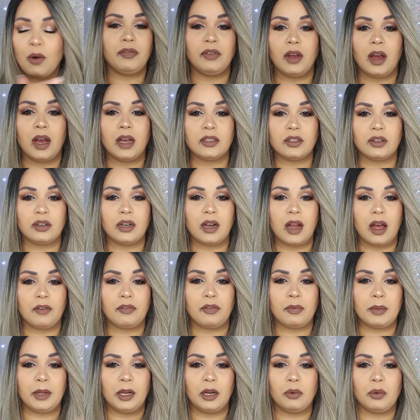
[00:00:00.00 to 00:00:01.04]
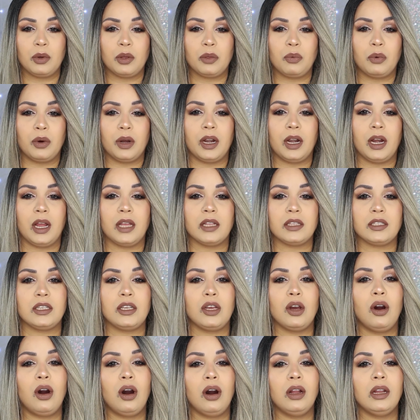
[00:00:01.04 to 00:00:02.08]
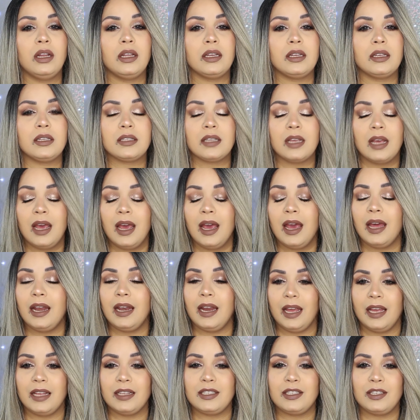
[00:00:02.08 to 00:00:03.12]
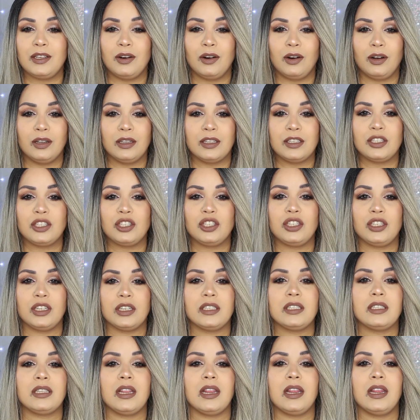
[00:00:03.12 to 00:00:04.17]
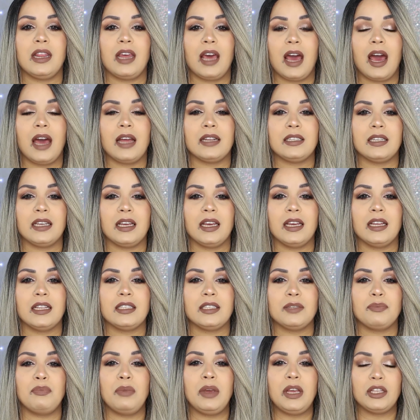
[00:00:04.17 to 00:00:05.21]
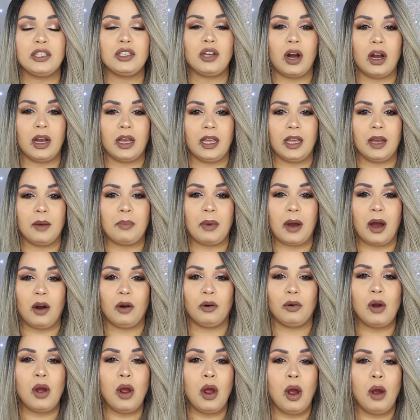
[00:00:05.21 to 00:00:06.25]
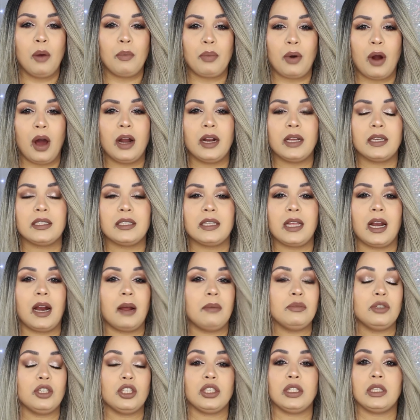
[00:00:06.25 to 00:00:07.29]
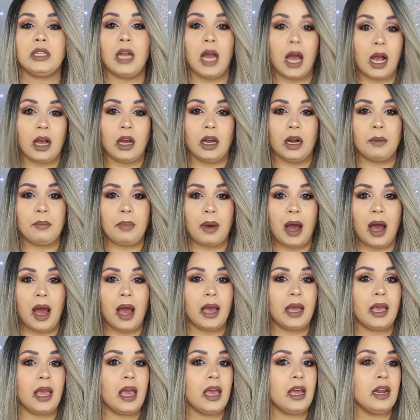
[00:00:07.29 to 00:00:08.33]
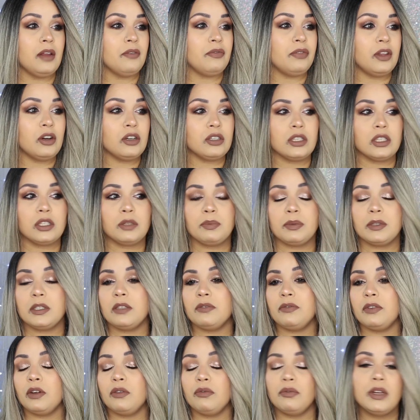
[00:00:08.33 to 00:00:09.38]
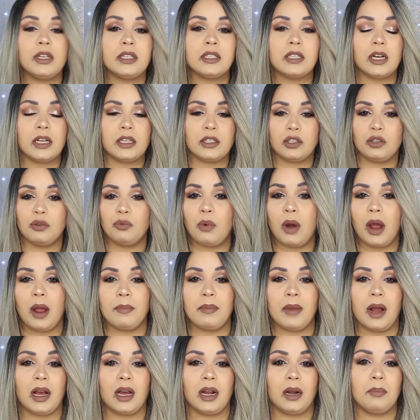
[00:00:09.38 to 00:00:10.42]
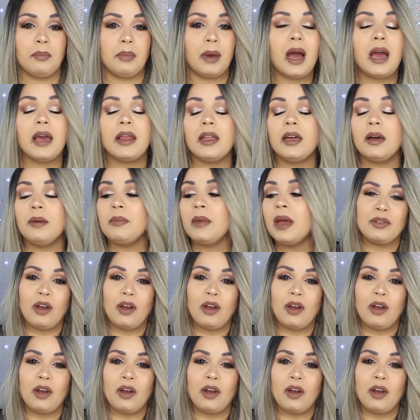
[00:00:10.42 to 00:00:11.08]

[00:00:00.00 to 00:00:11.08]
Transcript: If you guys are not familiar with what an anti haul is just that. It's me talking about products that I'm just not gonna buy, and if there's a specific reason as to why I'm not gonna buy them.